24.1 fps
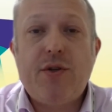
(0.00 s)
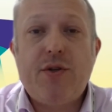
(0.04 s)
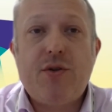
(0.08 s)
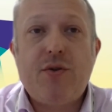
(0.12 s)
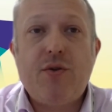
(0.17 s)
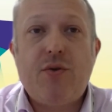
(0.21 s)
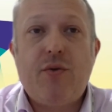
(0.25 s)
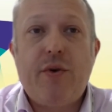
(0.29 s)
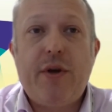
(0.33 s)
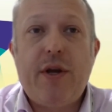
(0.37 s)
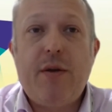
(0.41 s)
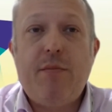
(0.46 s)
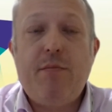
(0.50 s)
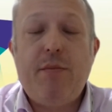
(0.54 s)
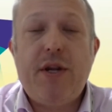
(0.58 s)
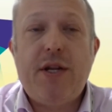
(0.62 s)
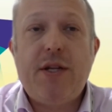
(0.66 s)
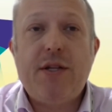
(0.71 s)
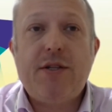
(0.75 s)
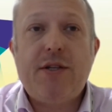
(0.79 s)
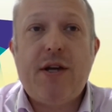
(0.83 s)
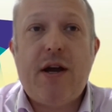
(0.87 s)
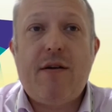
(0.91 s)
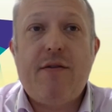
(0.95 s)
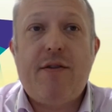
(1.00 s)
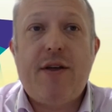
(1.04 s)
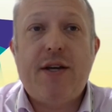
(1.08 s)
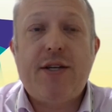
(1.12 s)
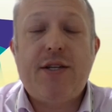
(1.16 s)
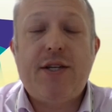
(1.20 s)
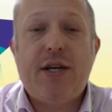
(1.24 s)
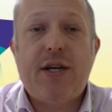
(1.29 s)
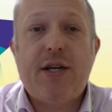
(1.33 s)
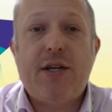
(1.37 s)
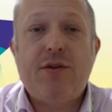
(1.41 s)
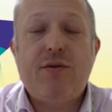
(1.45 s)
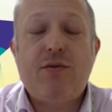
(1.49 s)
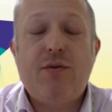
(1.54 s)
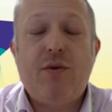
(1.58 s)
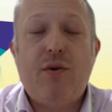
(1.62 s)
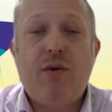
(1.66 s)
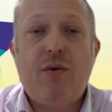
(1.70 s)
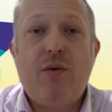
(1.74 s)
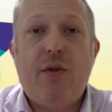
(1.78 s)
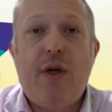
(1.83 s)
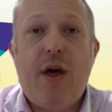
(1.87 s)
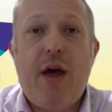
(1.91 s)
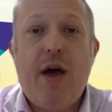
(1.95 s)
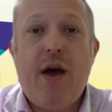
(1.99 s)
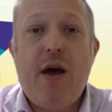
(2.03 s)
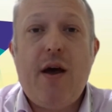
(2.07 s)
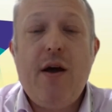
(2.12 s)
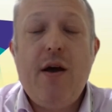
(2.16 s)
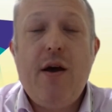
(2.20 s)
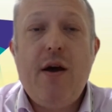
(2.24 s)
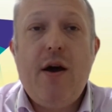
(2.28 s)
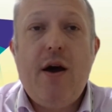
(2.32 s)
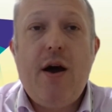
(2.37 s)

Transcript: story in Mid and South Essex through their